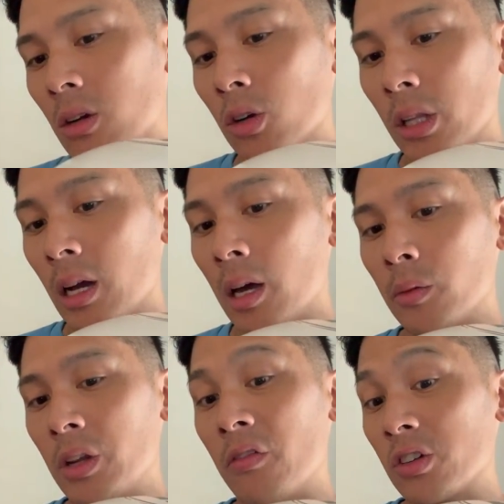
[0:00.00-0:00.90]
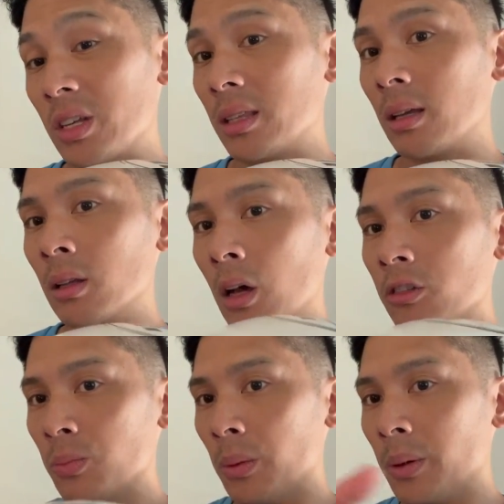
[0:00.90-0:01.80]
early on when you first get the
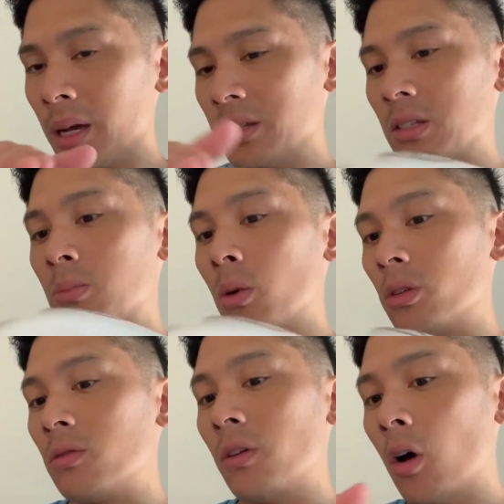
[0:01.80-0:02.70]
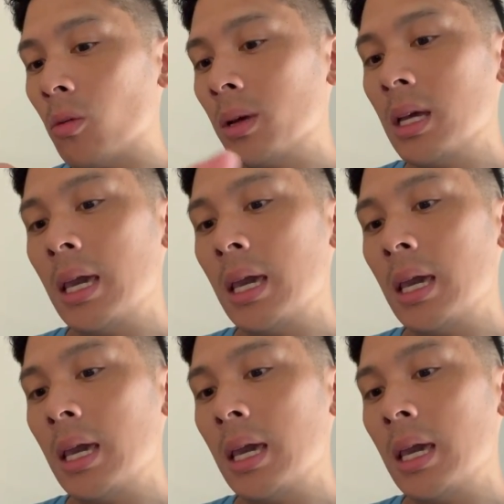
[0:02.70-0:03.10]
gloves, but because it's molded foam,